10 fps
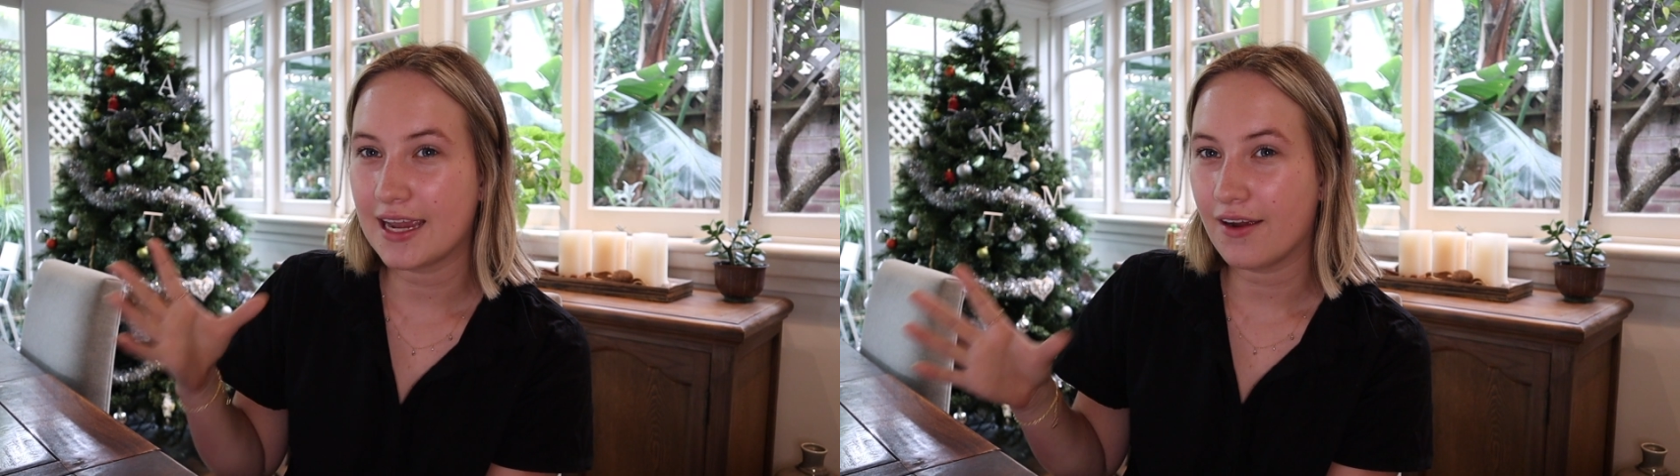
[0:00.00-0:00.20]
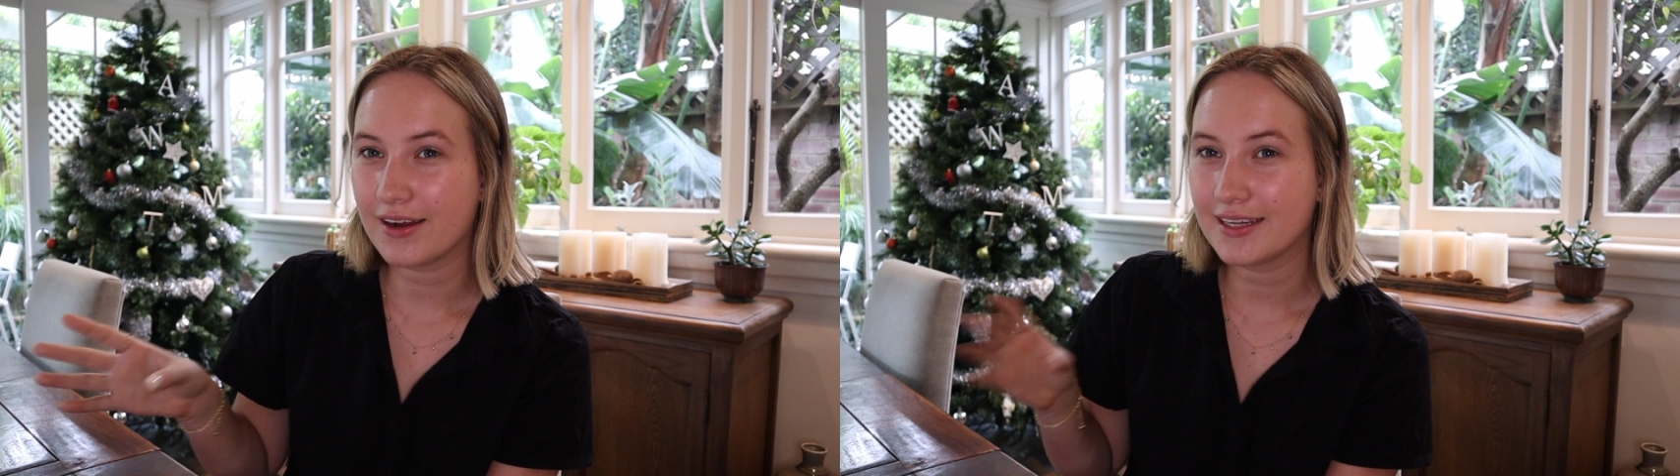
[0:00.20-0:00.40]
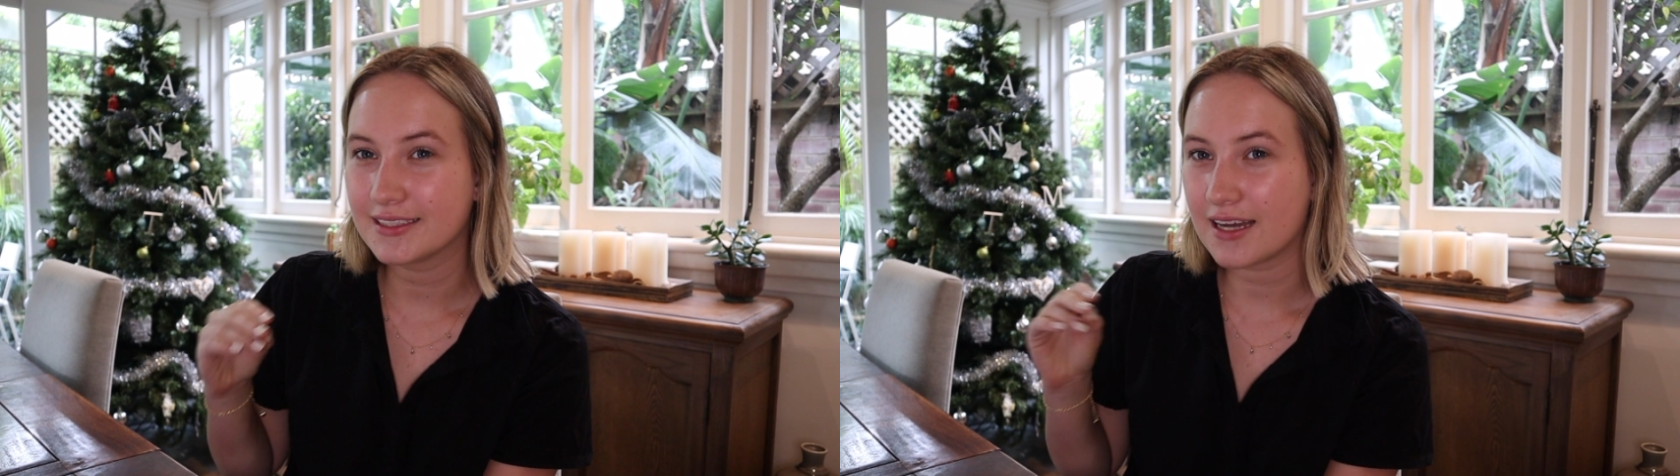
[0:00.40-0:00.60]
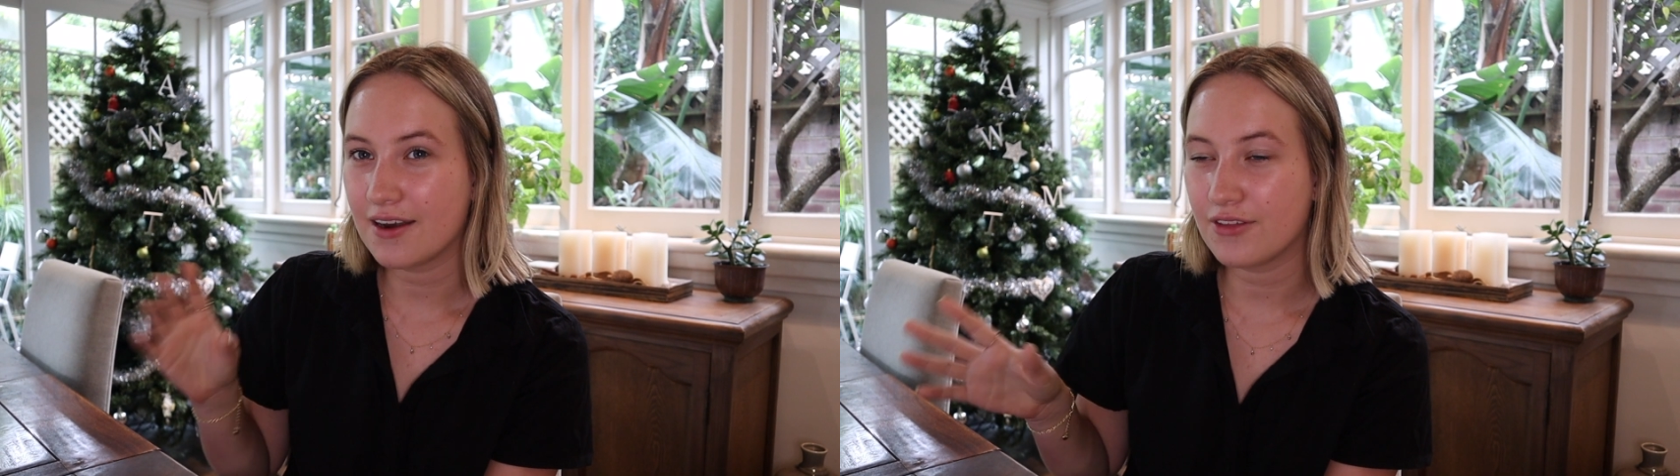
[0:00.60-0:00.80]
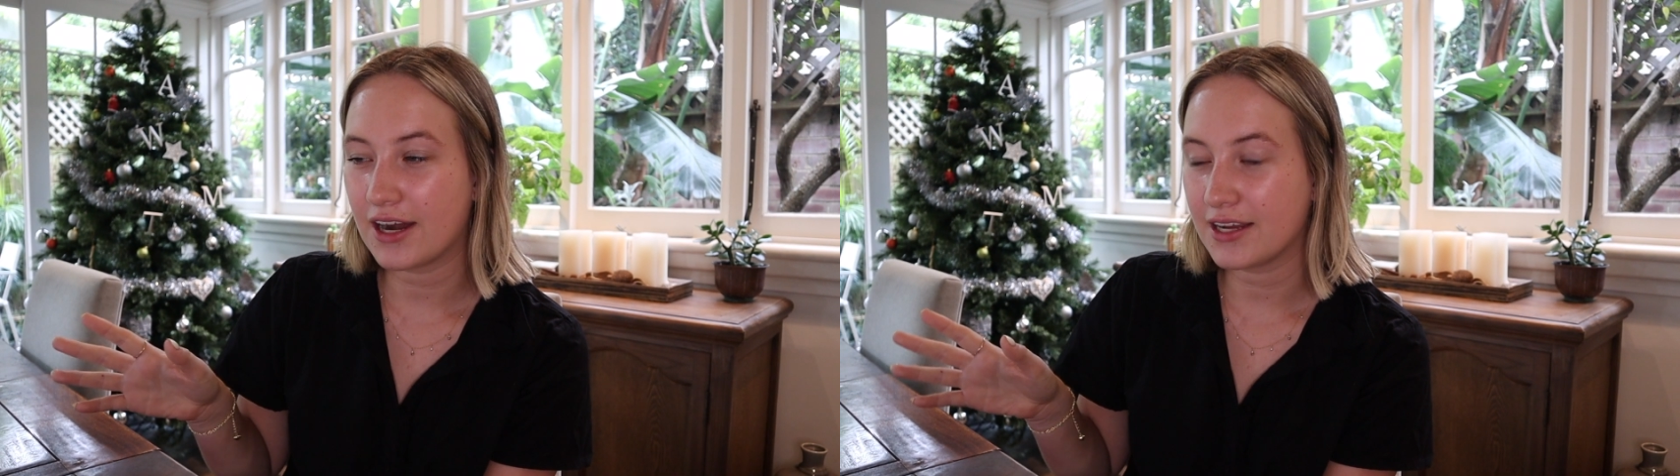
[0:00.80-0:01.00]
areas kind
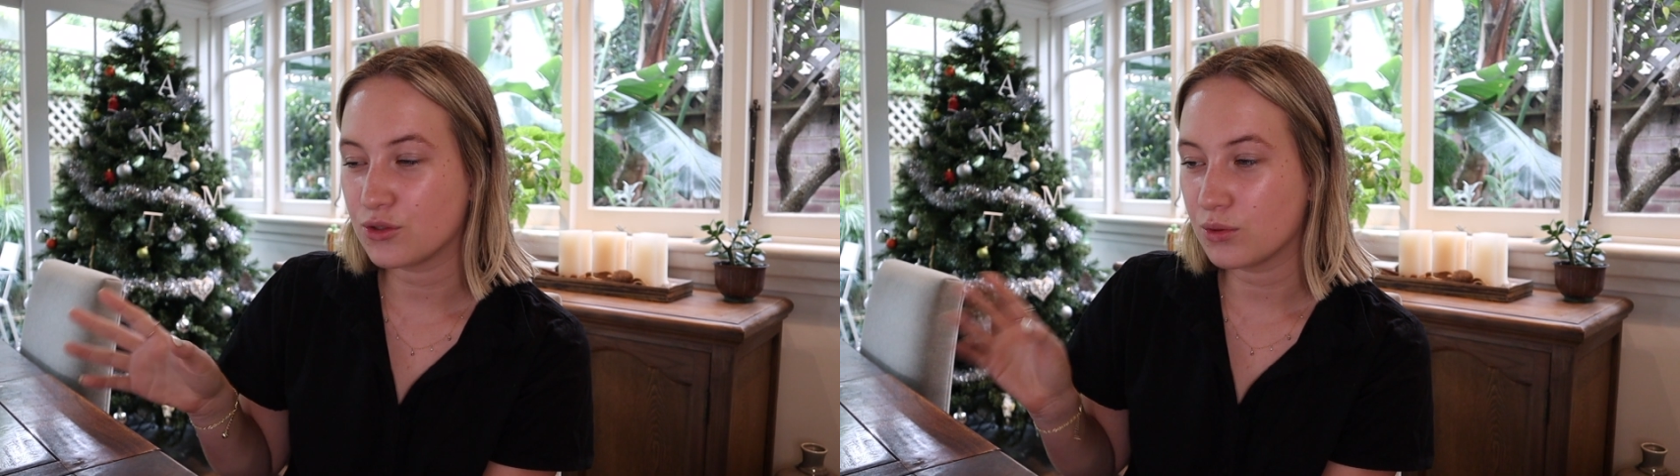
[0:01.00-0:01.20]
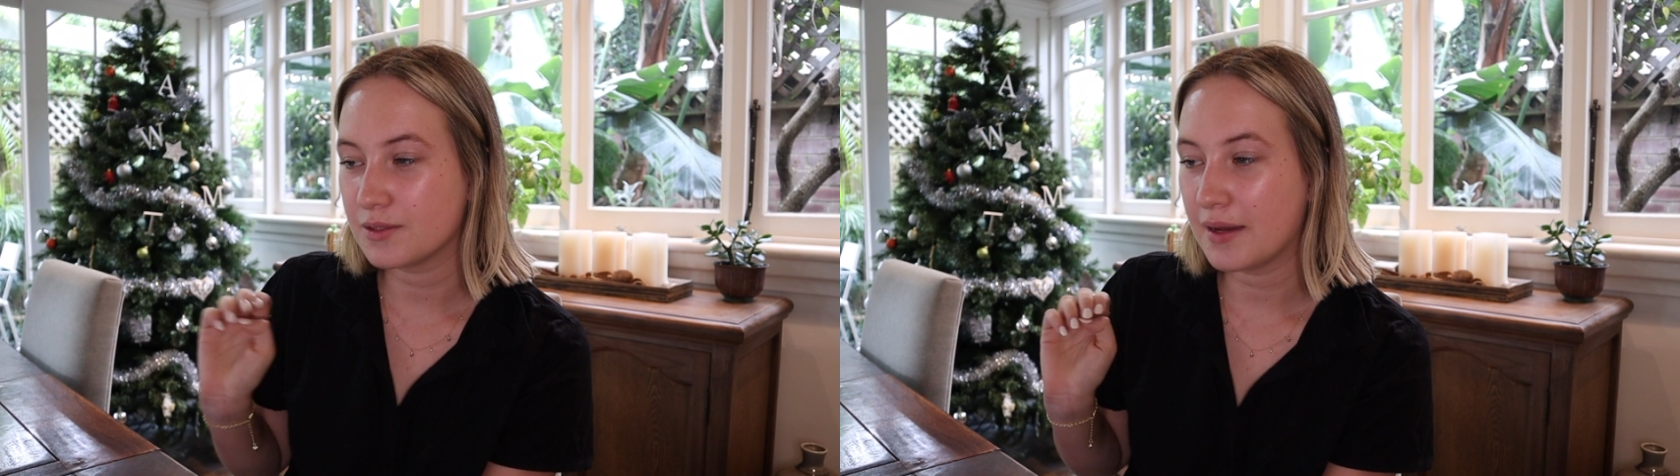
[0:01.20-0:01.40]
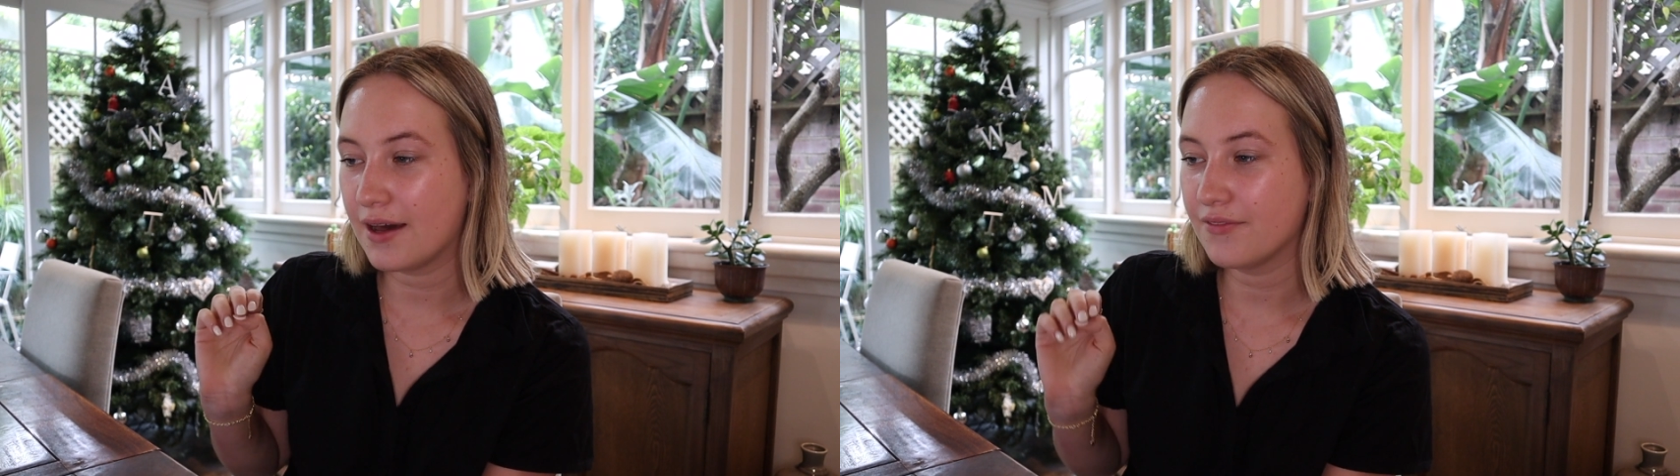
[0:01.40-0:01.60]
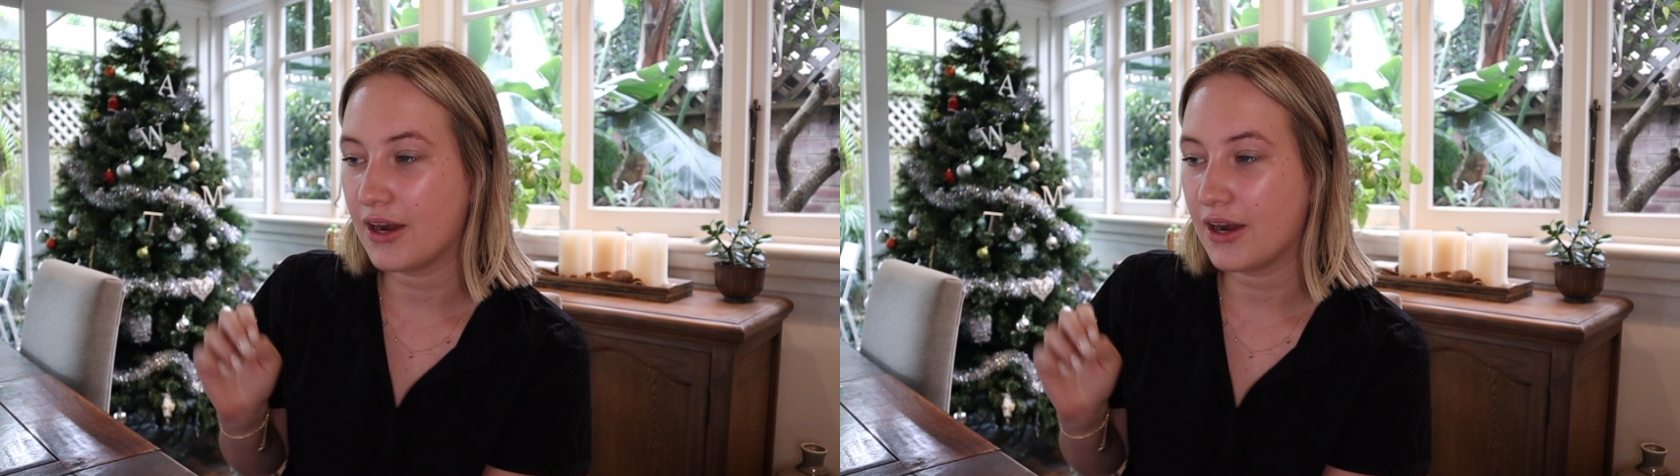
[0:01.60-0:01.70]
of that I talked about